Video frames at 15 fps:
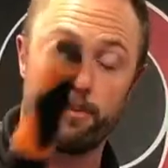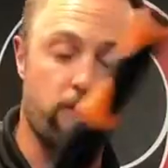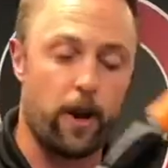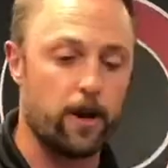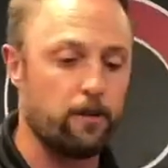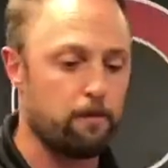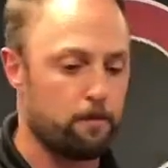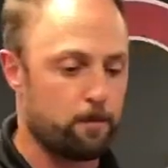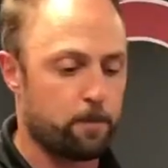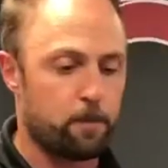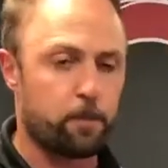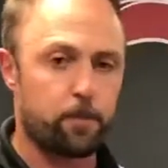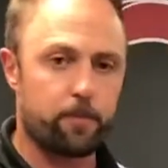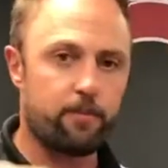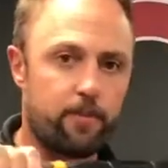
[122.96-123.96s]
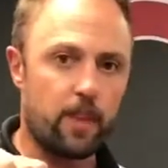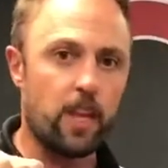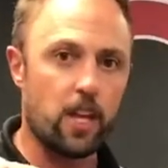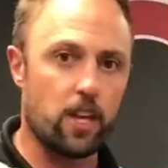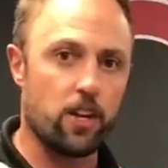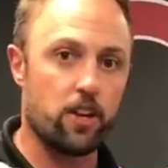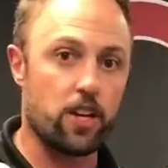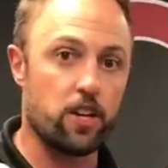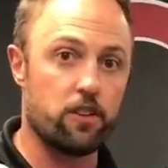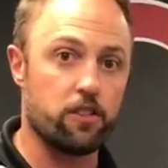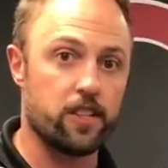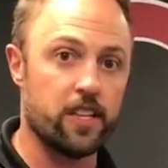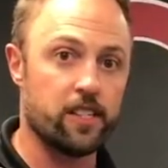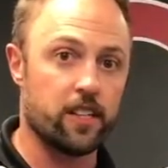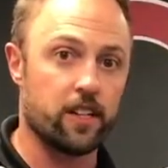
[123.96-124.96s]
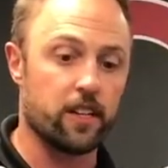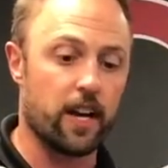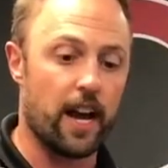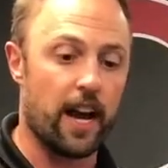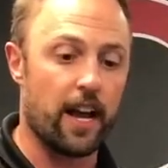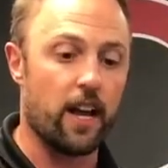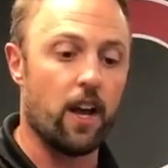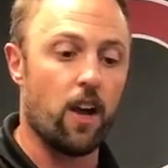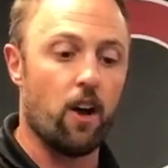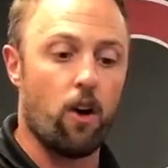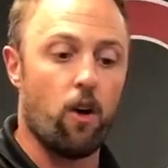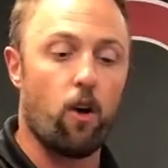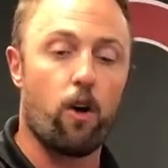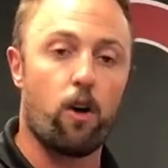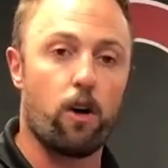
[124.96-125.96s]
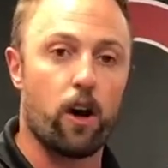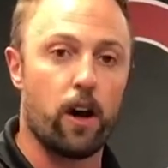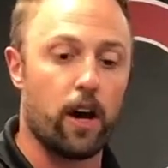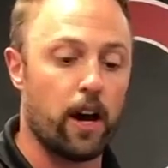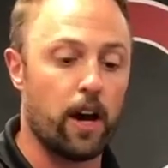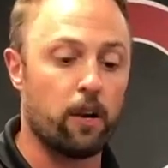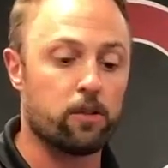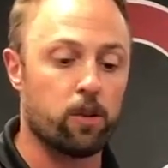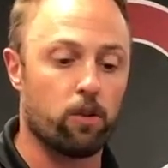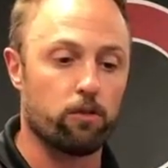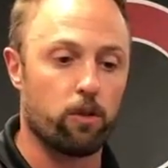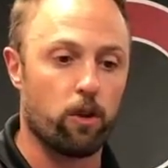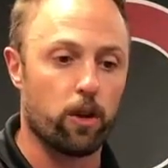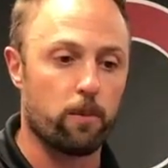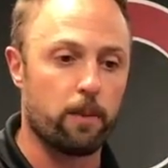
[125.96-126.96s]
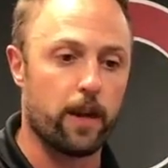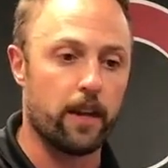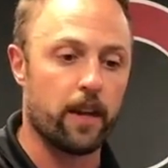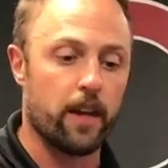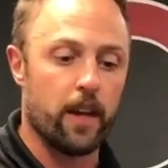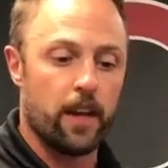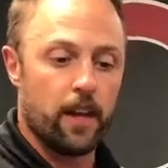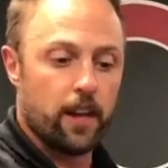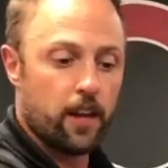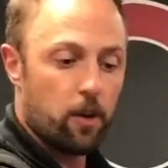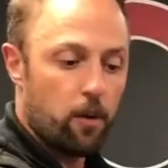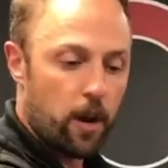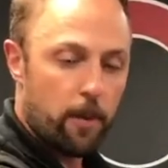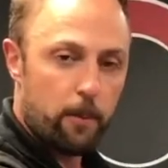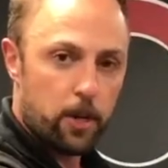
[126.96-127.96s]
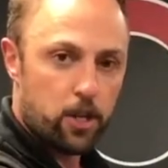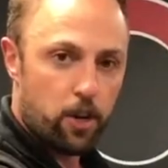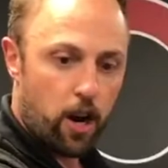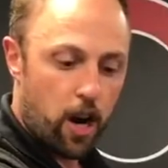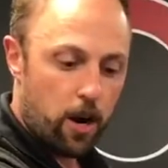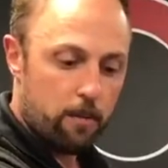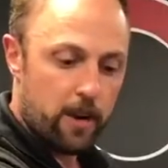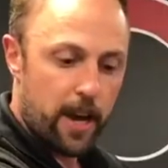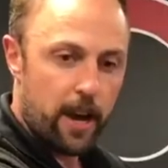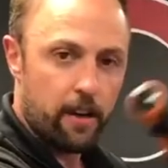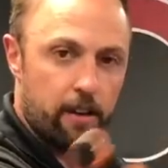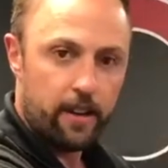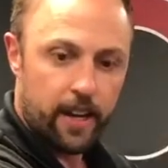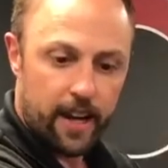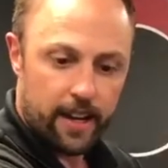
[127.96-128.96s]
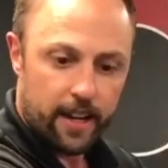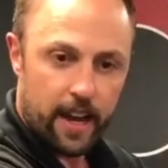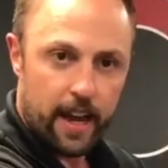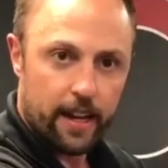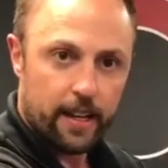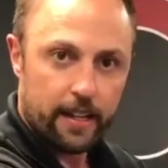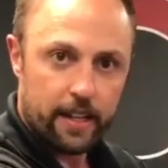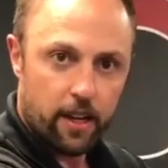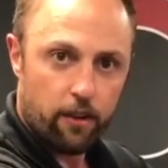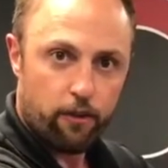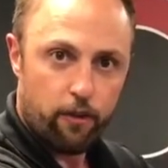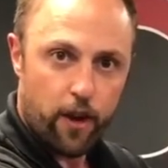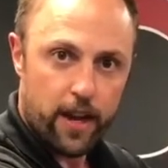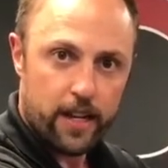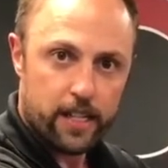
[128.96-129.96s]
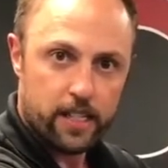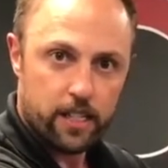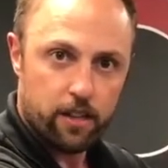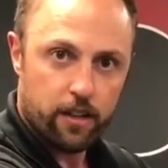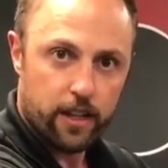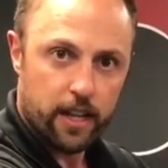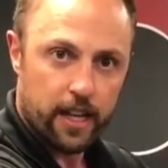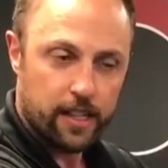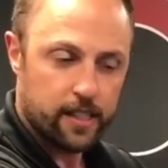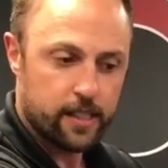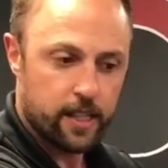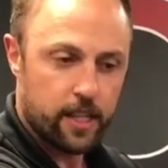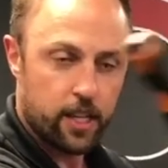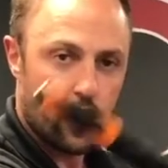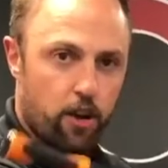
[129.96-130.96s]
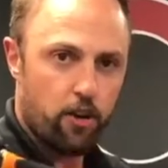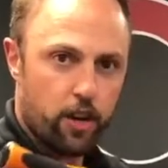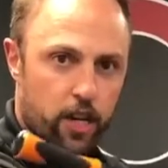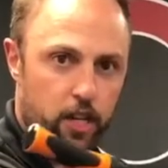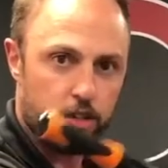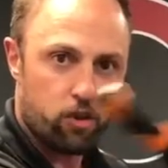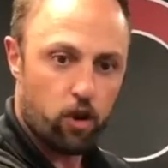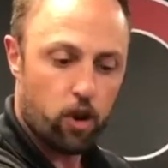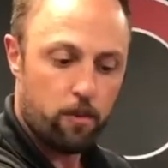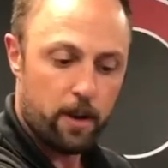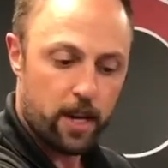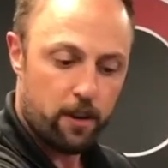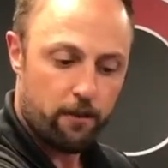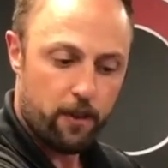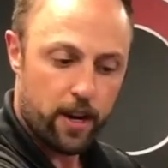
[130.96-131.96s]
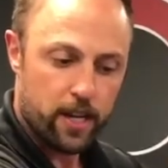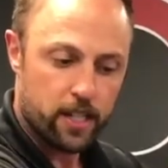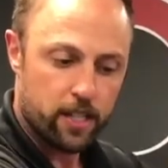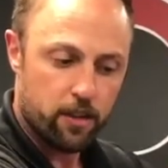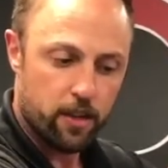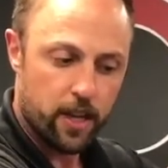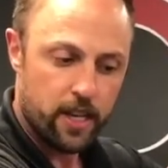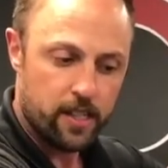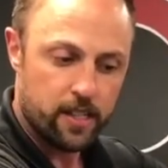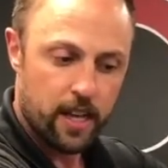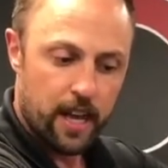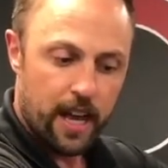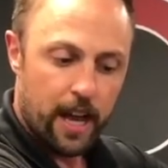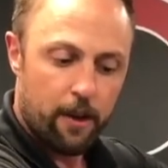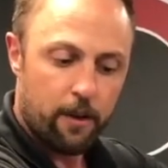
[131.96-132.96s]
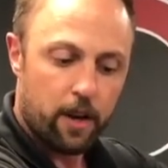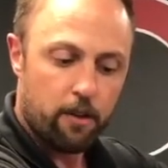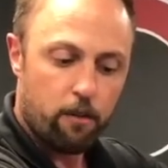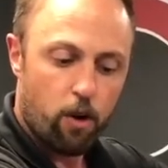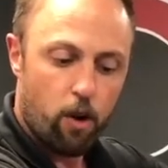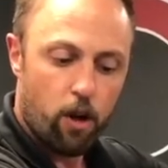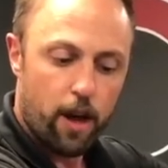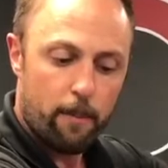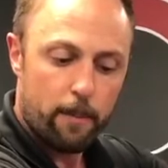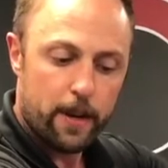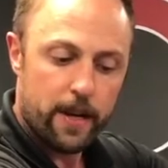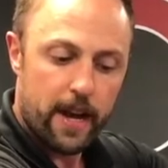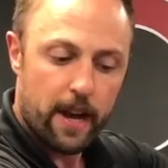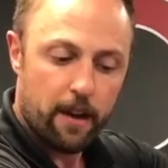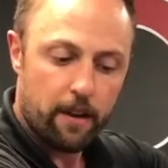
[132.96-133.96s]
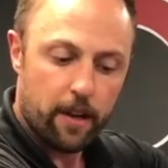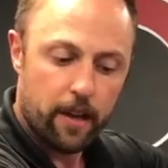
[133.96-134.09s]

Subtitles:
friend, you can use this little guy or a household rolling pin. You're going to want to put your arm down, and again, your friend is doing this. You're in control, but your friend is doing this, and we're going to roll up and down,